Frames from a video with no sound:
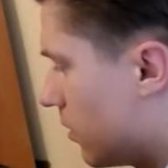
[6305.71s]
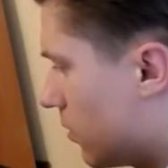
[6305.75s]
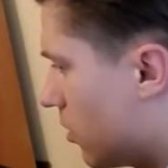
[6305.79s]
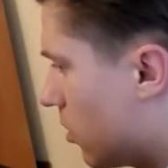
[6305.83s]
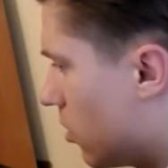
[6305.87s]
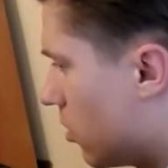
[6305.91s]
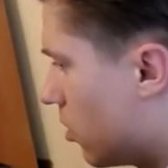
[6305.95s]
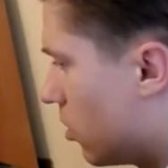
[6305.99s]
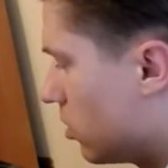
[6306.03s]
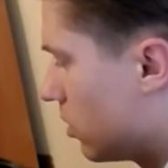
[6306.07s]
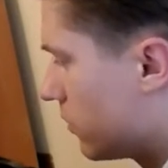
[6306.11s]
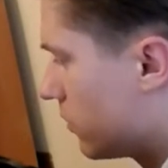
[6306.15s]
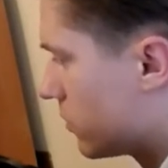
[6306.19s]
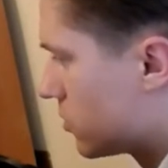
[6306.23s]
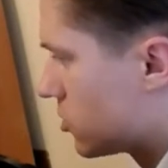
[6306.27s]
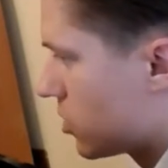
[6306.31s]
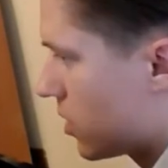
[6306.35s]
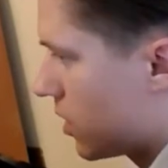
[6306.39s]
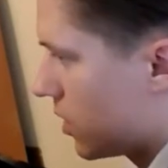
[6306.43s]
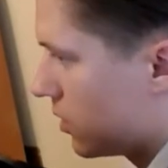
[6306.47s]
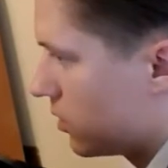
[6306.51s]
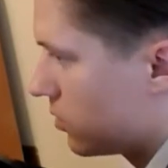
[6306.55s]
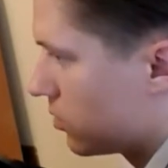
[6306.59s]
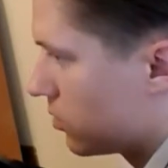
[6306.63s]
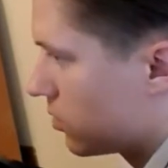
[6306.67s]
all over
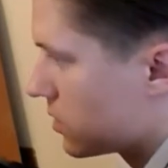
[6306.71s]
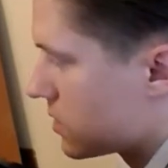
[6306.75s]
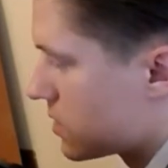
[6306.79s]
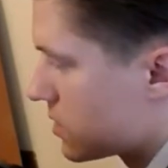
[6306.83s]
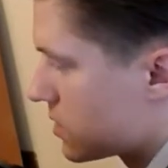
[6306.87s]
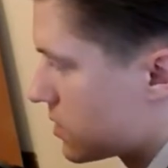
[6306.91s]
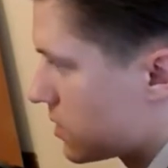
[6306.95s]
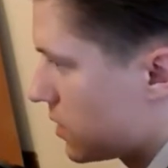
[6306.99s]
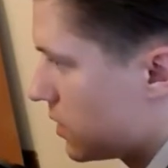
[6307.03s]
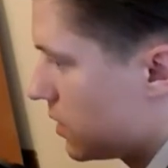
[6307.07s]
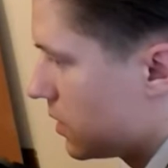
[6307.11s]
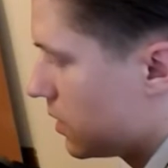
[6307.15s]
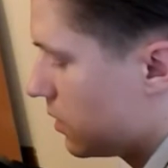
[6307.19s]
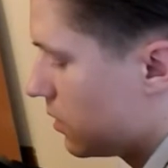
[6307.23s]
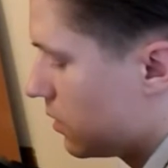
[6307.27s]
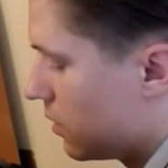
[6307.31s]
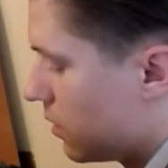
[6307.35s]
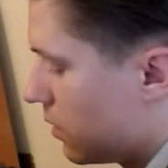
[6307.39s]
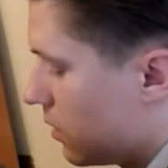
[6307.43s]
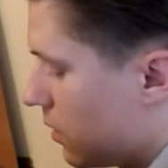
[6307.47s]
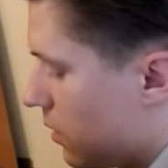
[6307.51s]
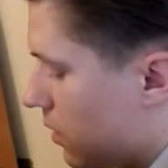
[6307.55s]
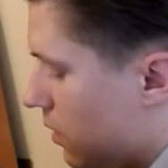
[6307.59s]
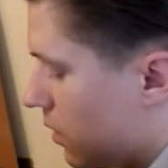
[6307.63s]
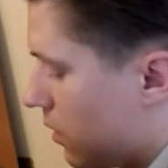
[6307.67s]
China you can see
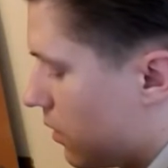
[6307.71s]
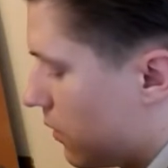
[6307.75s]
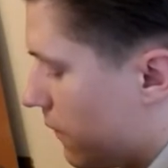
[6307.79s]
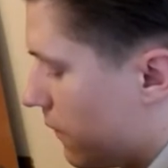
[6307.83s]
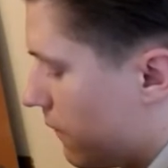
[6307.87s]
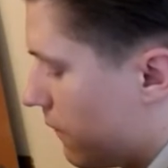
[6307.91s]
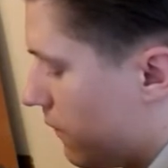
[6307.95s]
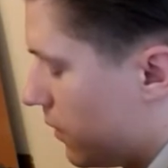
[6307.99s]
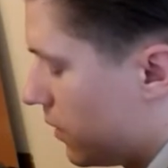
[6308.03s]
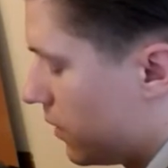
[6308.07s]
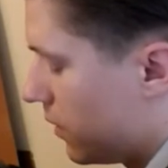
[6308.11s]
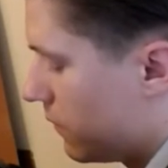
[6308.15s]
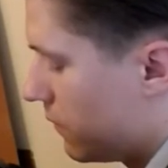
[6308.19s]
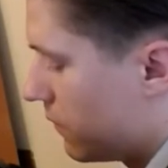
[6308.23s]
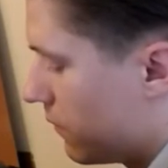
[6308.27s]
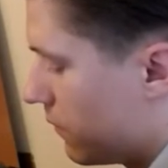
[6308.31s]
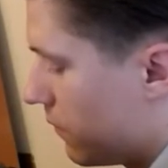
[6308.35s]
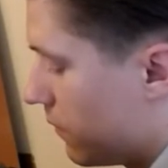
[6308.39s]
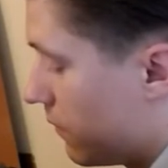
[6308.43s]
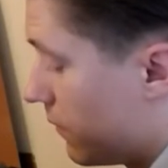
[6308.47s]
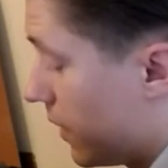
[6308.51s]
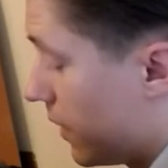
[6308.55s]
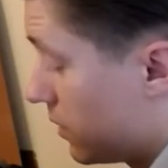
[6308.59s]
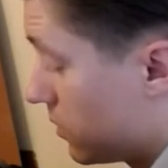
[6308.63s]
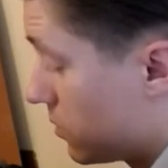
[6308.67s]

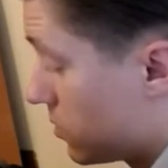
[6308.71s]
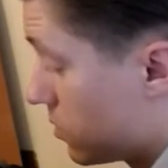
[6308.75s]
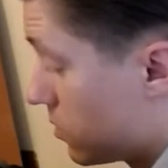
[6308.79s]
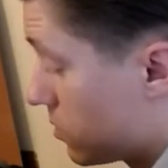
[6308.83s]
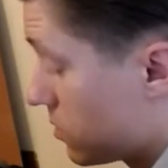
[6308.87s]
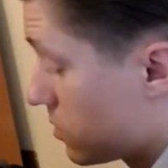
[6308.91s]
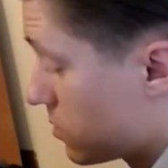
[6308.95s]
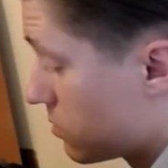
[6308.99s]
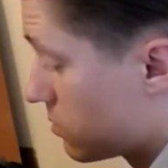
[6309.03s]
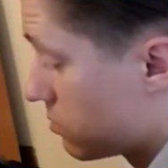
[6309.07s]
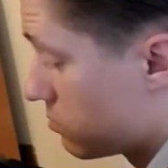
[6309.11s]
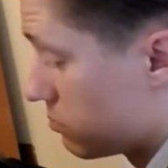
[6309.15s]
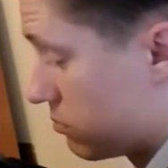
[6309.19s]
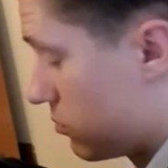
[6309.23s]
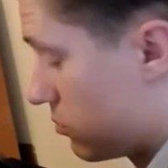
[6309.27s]
vendors.